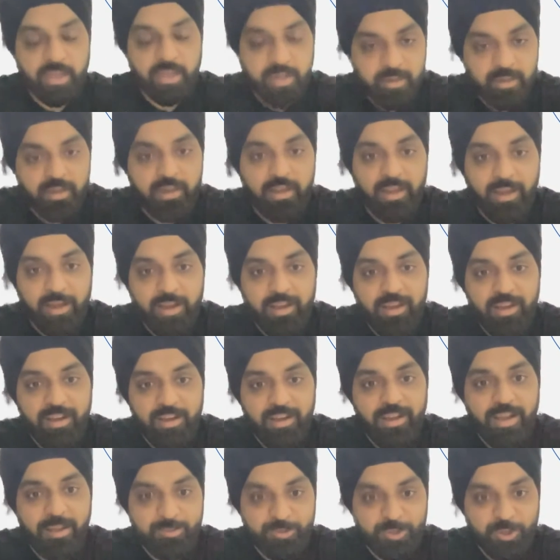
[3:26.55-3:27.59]
And
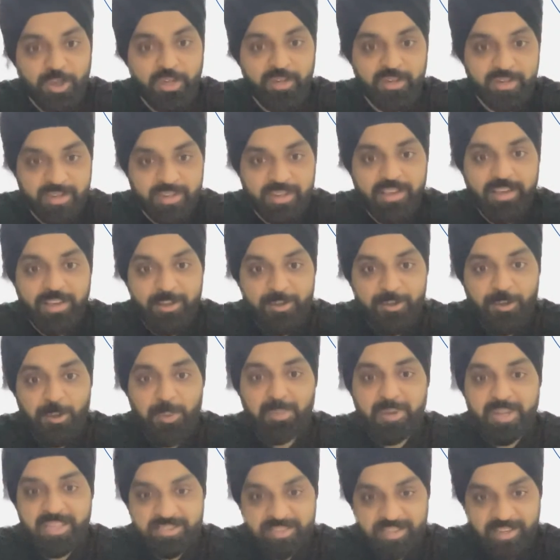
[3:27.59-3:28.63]
I'm sure
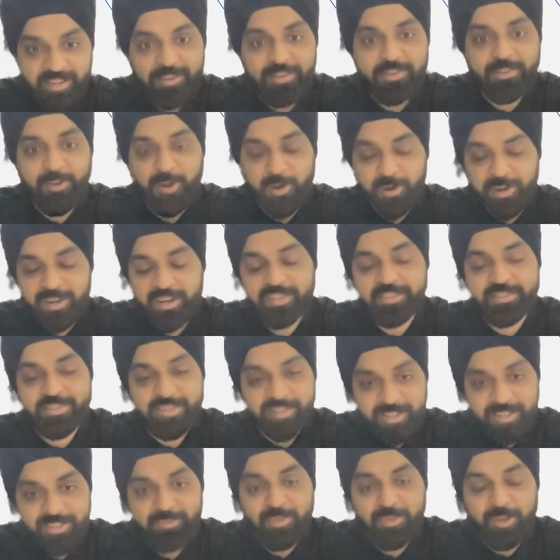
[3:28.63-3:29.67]
you're placing your trust
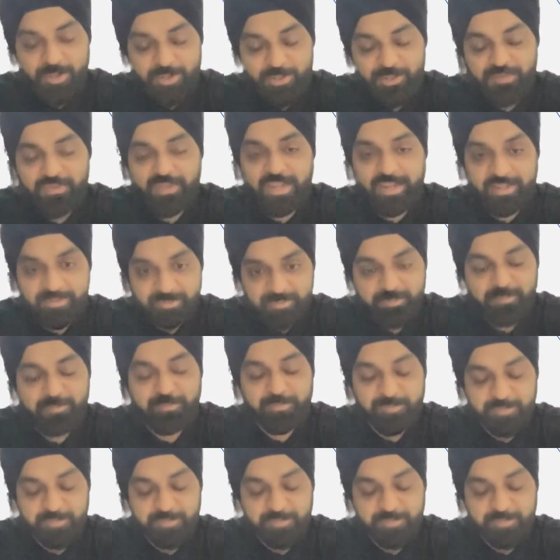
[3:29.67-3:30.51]
in us because of that.